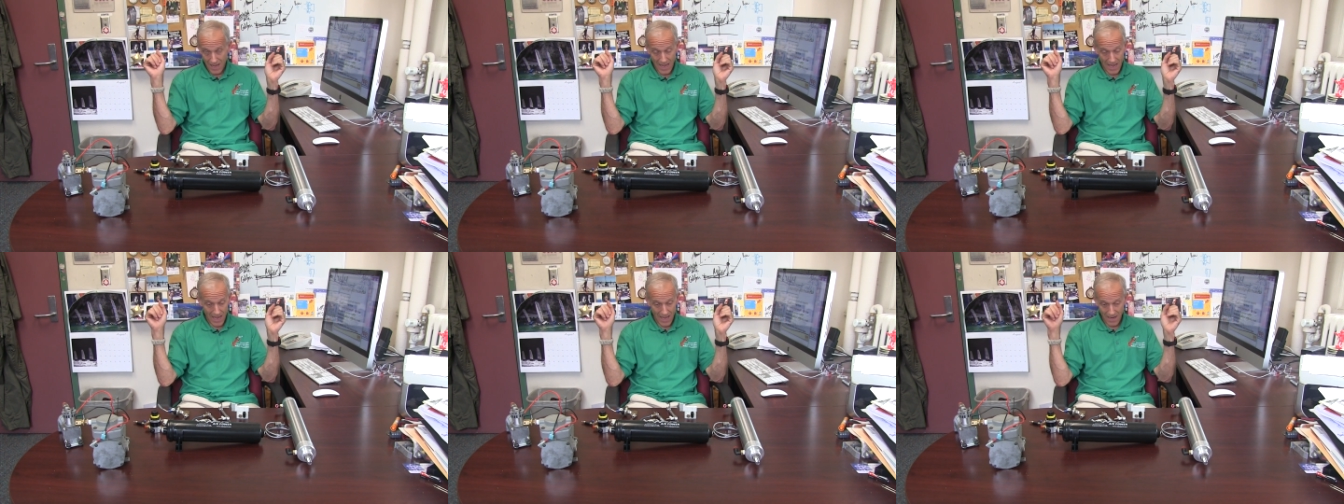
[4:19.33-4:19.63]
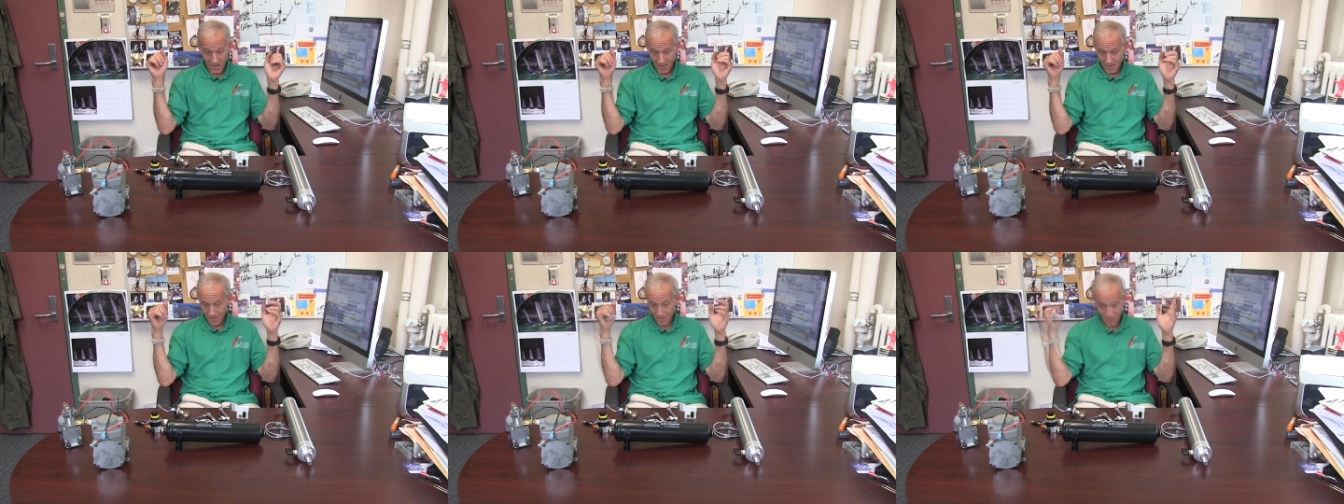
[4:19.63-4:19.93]

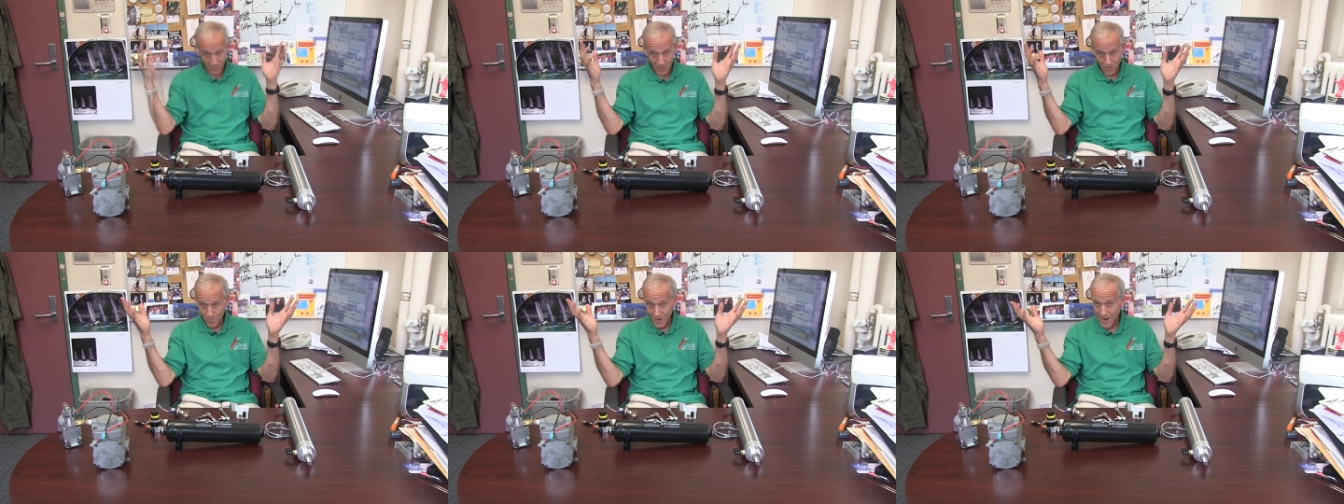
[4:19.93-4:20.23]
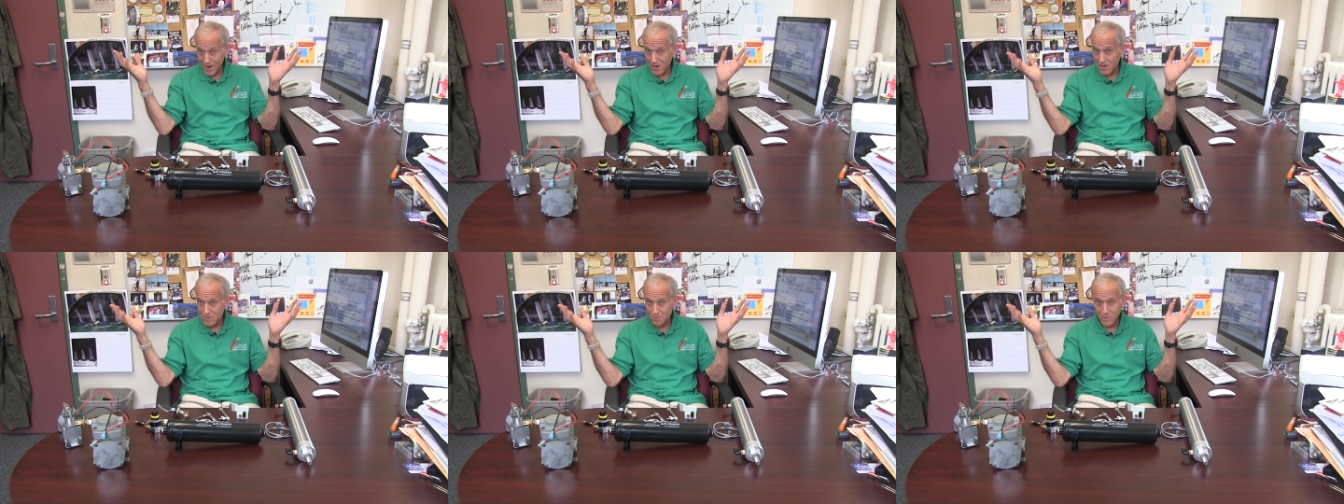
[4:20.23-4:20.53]
and your
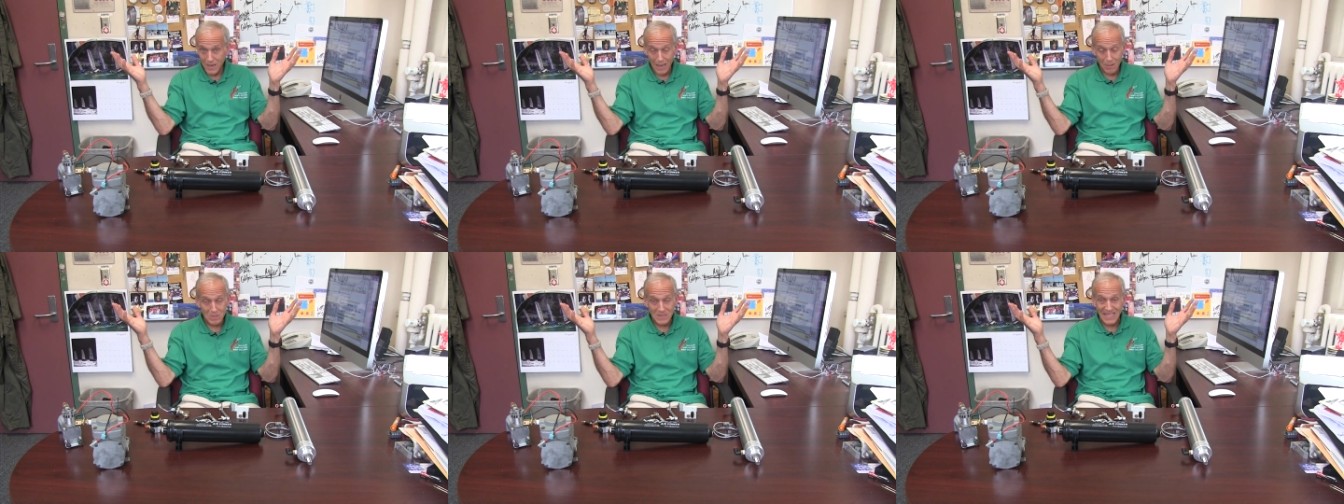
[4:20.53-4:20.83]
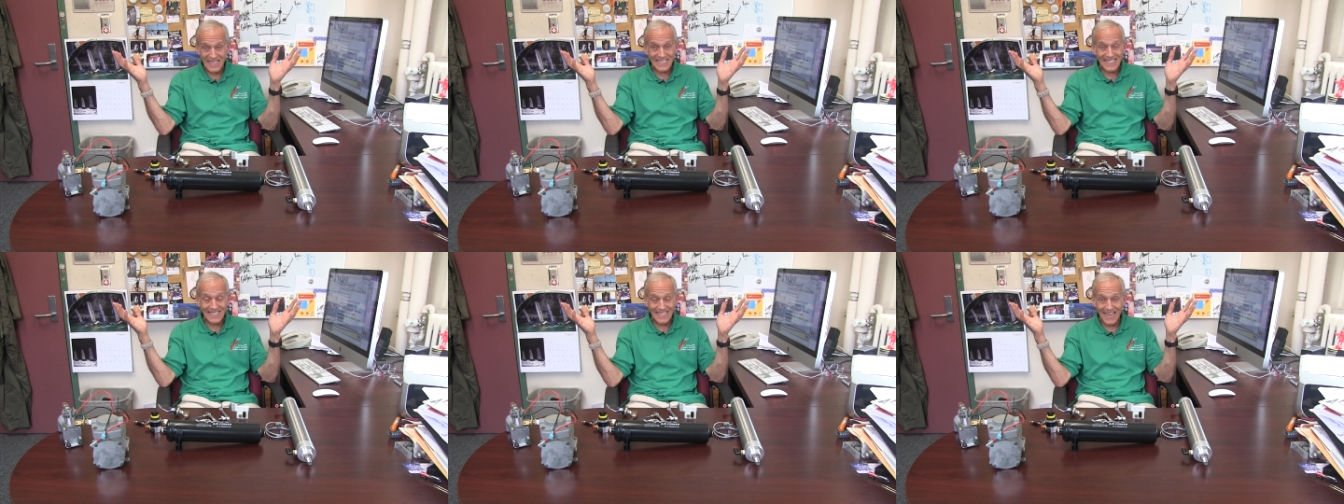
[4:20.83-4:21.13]
battery becomes
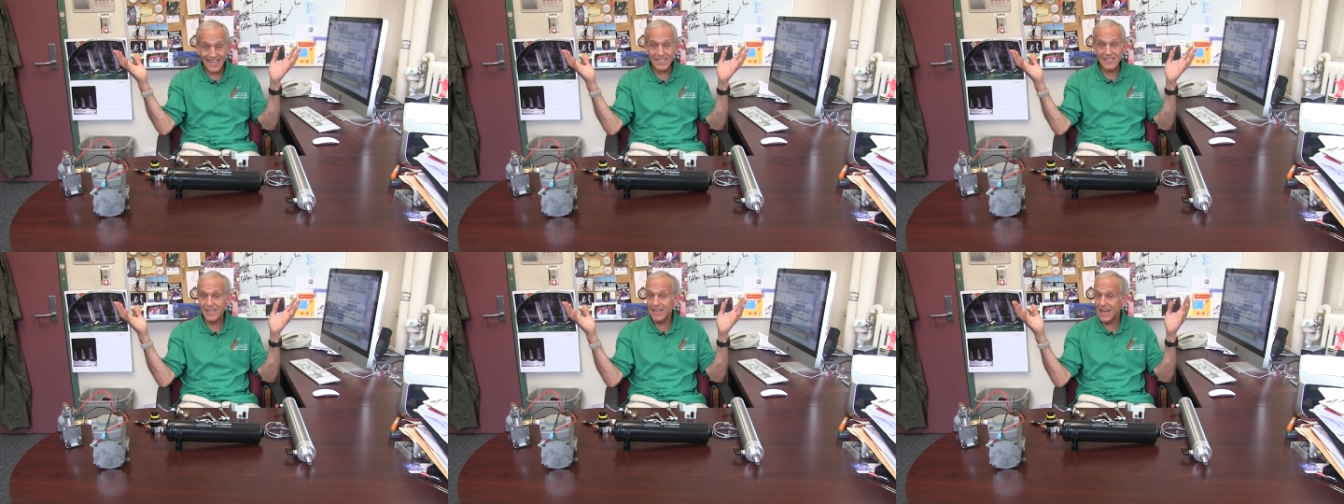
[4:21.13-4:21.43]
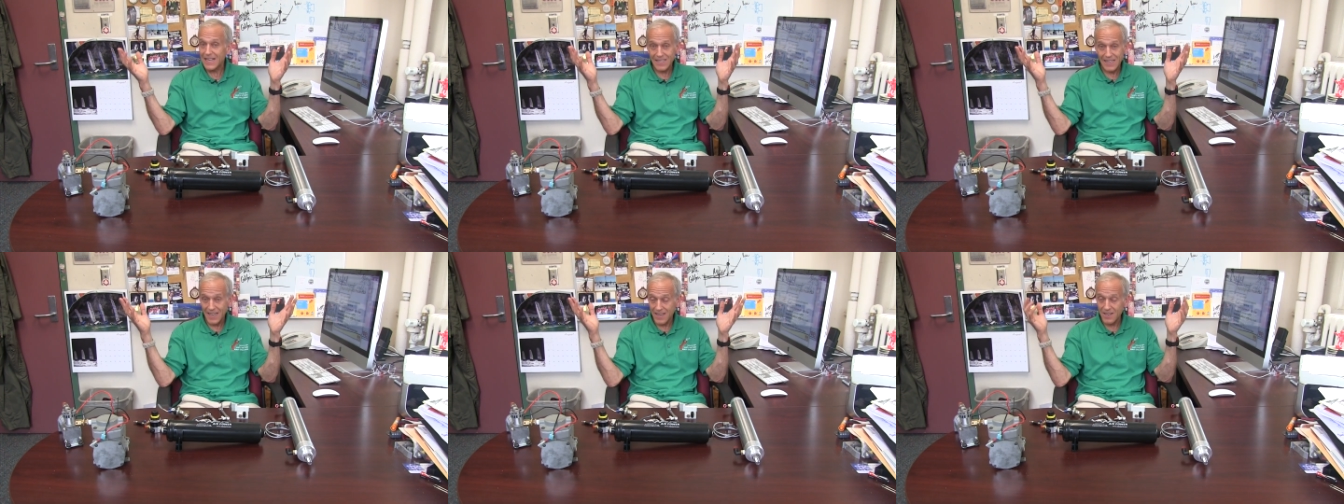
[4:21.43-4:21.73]
disconnected
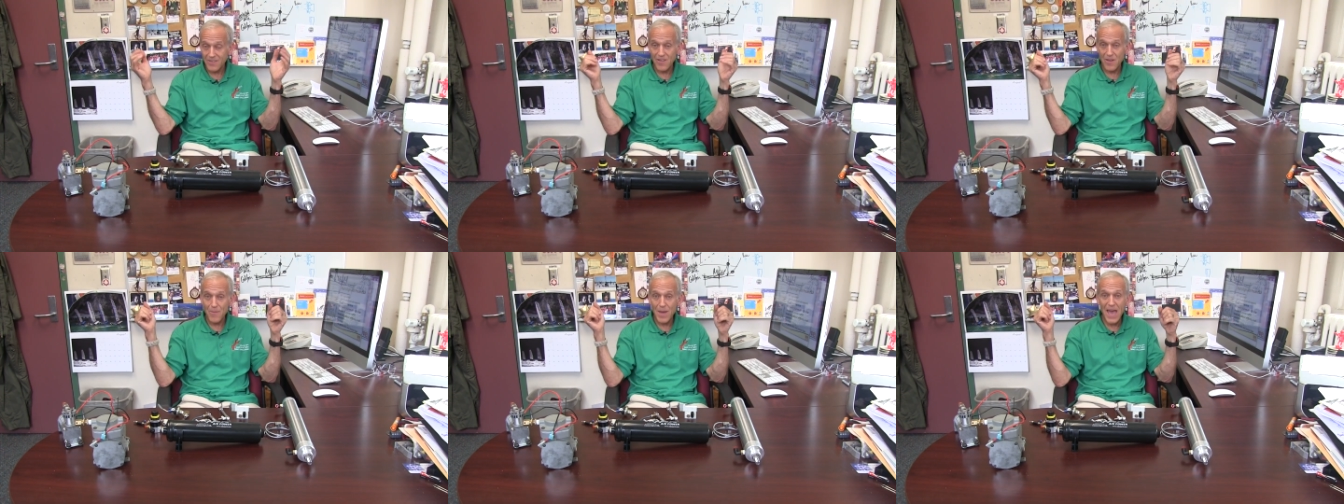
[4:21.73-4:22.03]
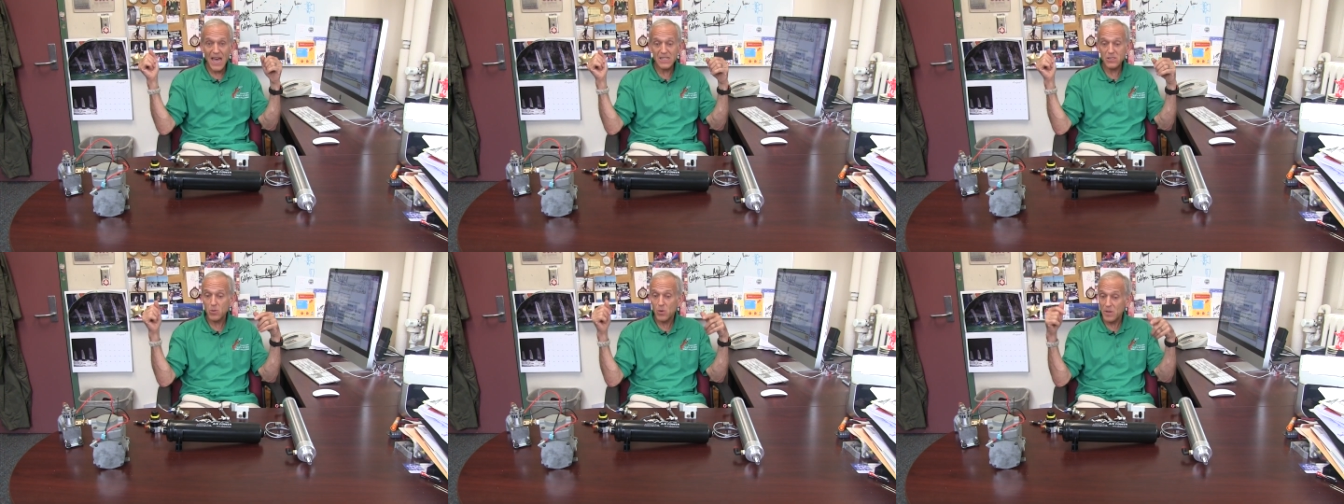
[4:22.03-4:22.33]
at the end of the
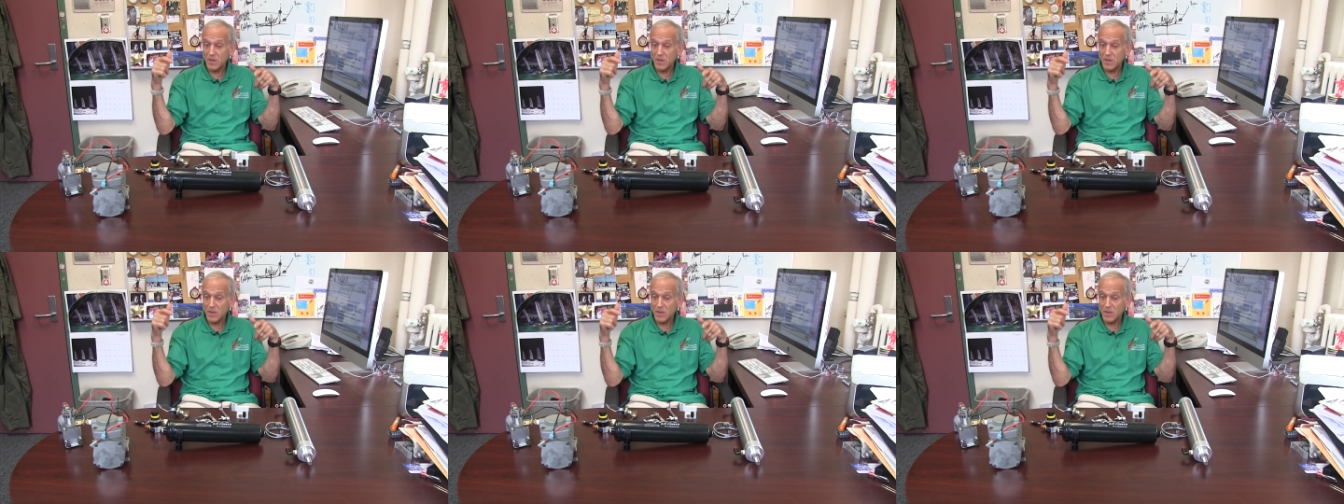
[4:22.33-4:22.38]
match,